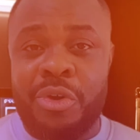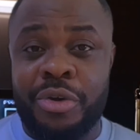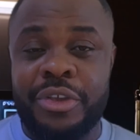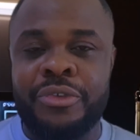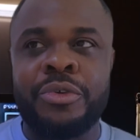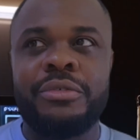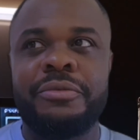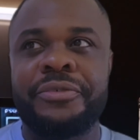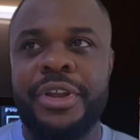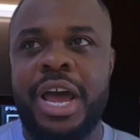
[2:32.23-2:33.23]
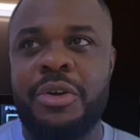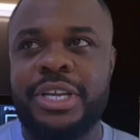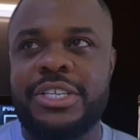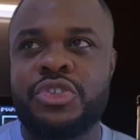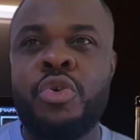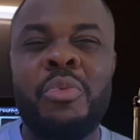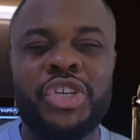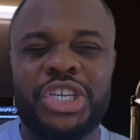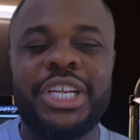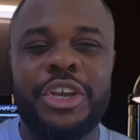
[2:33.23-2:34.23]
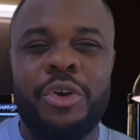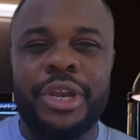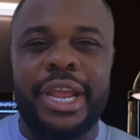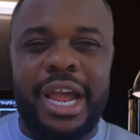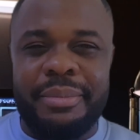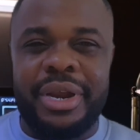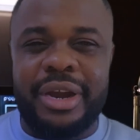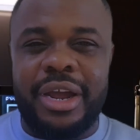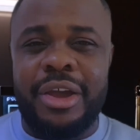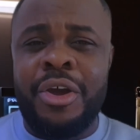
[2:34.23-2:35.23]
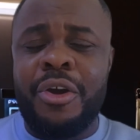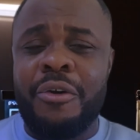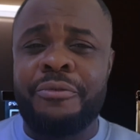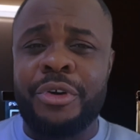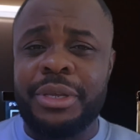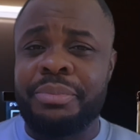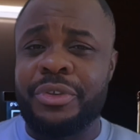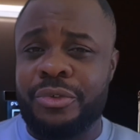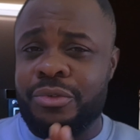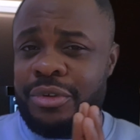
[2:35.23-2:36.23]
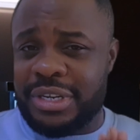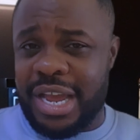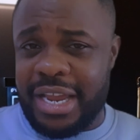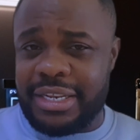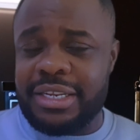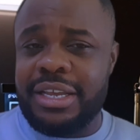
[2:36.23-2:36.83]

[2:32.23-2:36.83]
Okay, so for now there's no much leak on the camera for the Pixel 9